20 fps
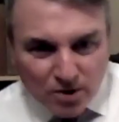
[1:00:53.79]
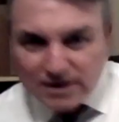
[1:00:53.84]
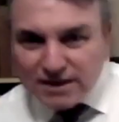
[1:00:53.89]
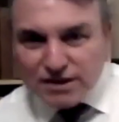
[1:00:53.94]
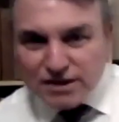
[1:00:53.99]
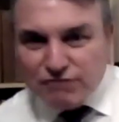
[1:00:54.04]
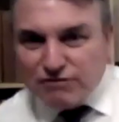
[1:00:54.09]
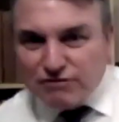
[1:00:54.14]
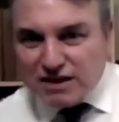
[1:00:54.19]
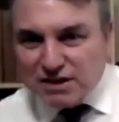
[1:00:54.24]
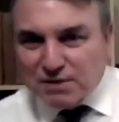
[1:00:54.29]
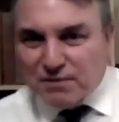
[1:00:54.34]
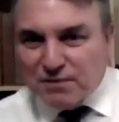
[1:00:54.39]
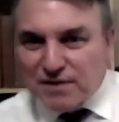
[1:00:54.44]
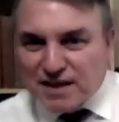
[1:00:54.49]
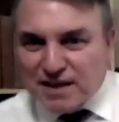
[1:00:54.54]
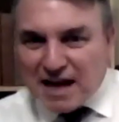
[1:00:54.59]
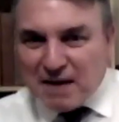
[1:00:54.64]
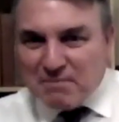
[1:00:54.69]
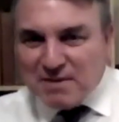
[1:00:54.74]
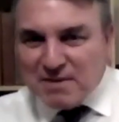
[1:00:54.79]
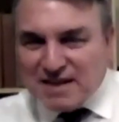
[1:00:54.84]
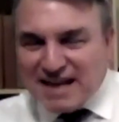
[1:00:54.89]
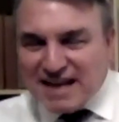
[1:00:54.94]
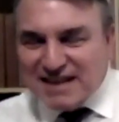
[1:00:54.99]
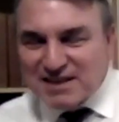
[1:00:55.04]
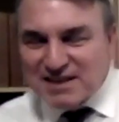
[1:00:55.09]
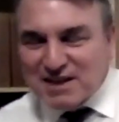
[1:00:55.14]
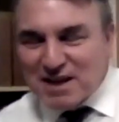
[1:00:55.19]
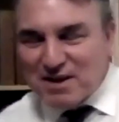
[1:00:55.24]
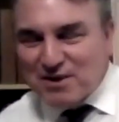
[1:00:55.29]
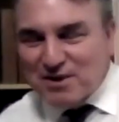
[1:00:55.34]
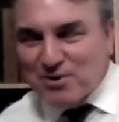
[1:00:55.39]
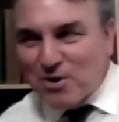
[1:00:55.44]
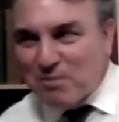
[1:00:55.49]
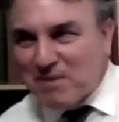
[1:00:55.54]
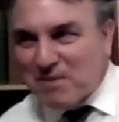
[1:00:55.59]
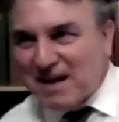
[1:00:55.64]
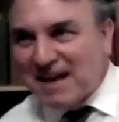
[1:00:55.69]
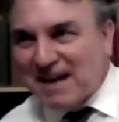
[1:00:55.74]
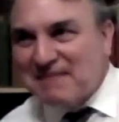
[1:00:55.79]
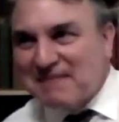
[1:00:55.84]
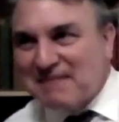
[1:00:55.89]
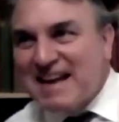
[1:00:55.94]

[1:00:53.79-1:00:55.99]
and there's a reason for that, but that's another topic.